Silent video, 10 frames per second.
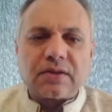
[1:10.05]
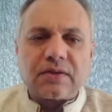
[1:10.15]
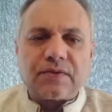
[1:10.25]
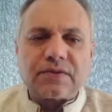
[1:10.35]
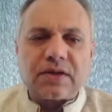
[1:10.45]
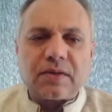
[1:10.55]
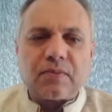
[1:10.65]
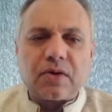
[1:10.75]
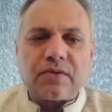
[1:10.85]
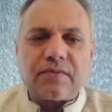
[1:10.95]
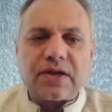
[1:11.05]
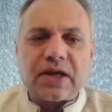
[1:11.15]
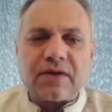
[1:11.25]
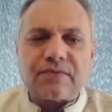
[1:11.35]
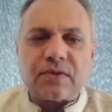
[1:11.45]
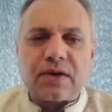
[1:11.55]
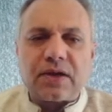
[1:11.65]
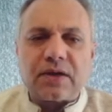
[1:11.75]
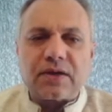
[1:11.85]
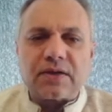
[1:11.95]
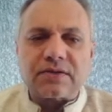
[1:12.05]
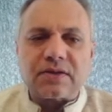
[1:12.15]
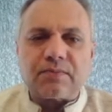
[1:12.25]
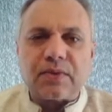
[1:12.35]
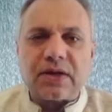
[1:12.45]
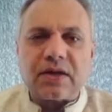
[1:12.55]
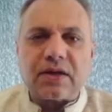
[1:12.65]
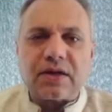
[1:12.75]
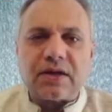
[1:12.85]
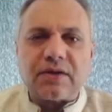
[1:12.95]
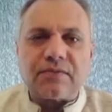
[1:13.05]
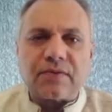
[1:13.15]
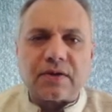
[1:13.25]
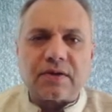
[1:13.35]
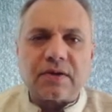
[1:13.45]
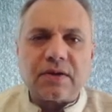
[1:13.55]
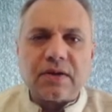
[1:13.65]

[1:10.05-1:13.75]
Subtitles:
The physical body we have today is completely different